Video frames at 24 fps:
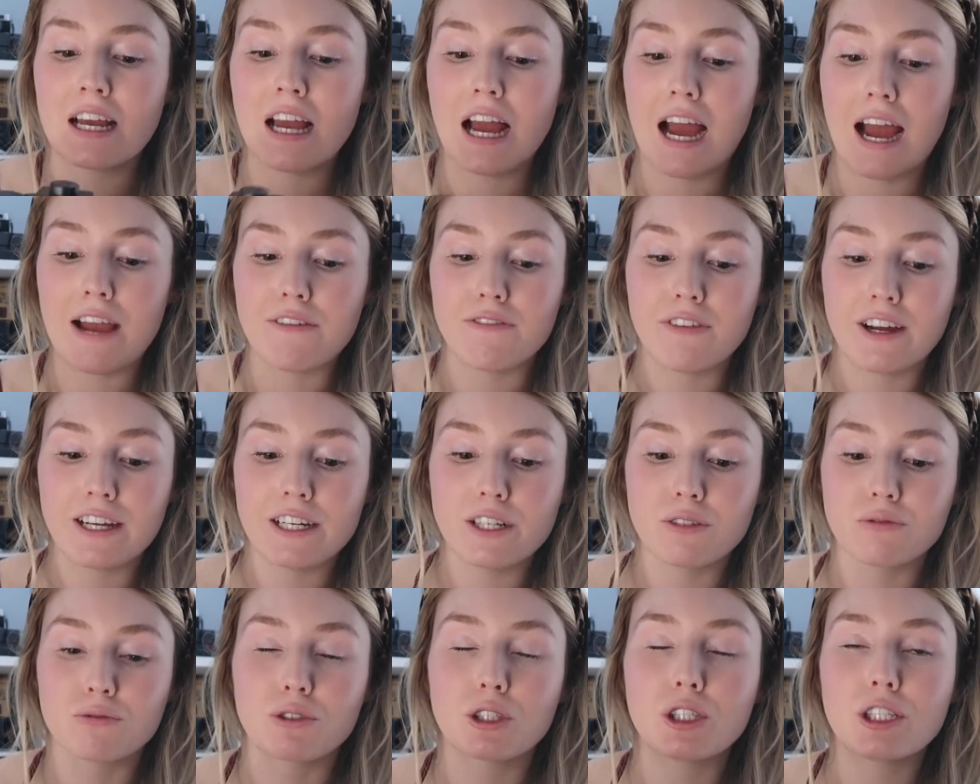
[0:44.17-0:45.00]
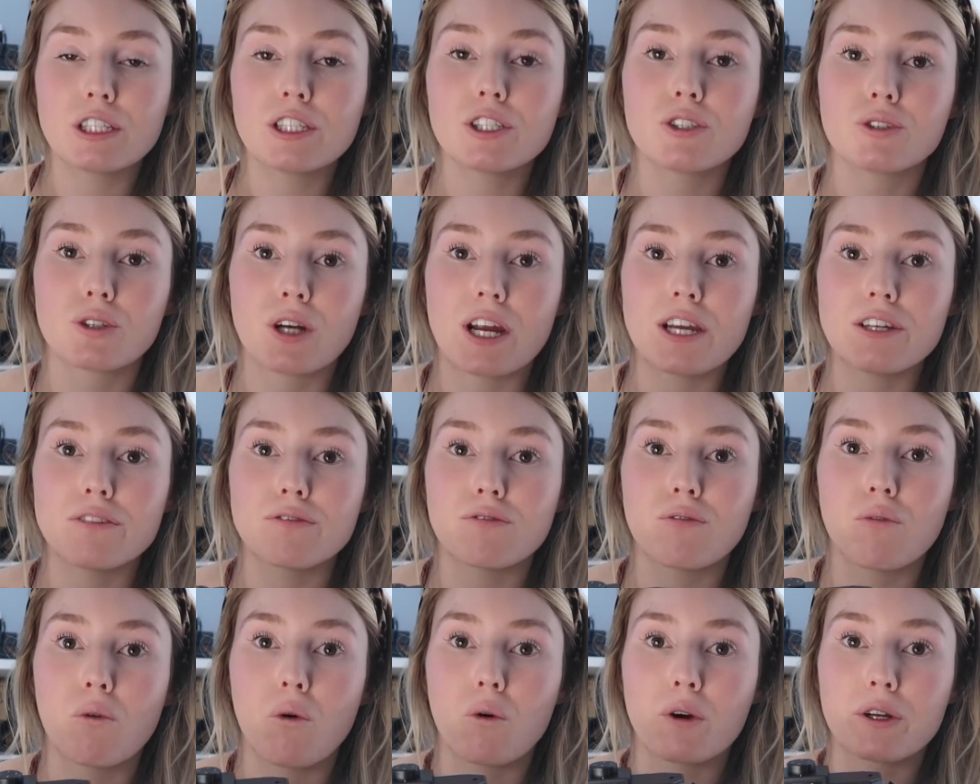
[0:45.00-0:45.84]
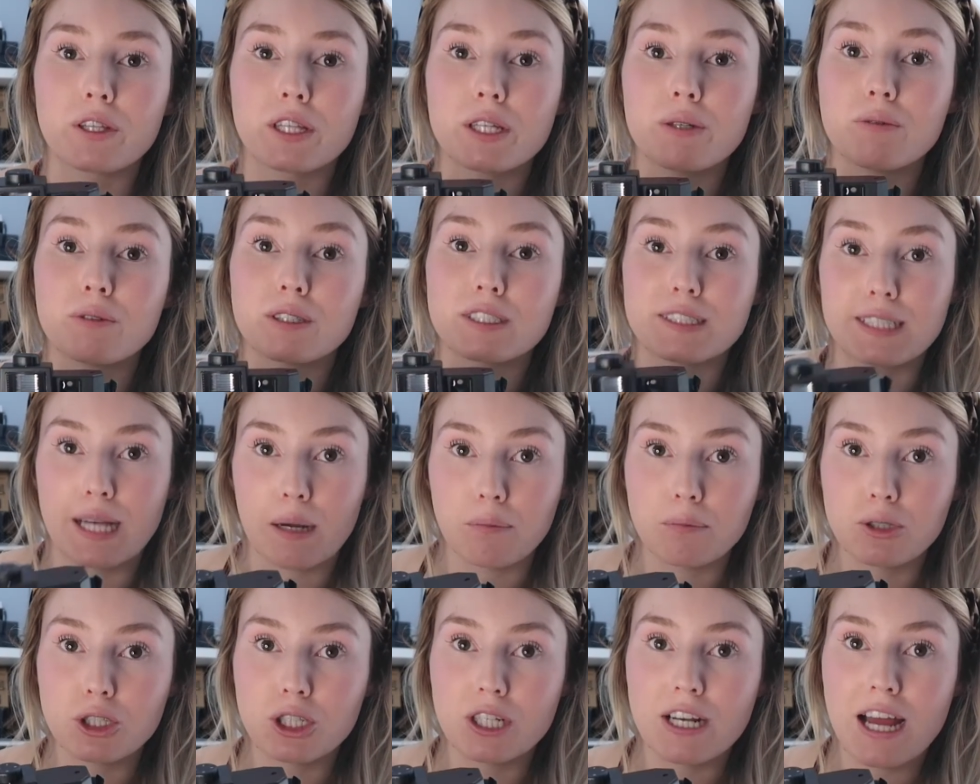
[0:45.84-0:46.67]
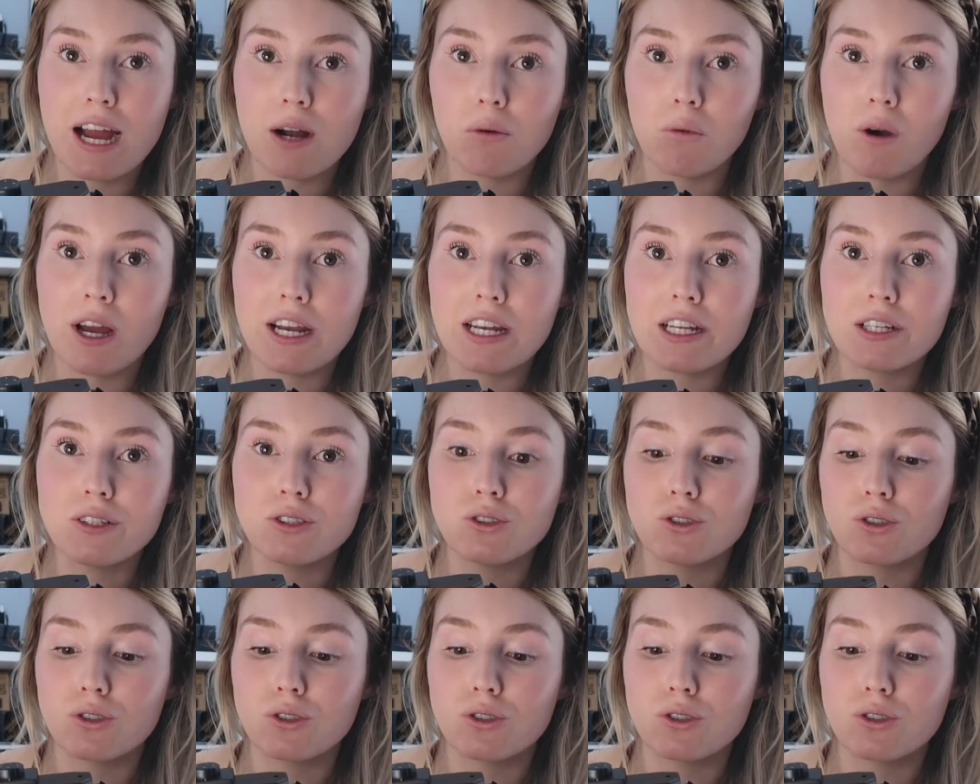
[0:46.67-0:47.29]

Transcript: I find it really great for the reception at weddings.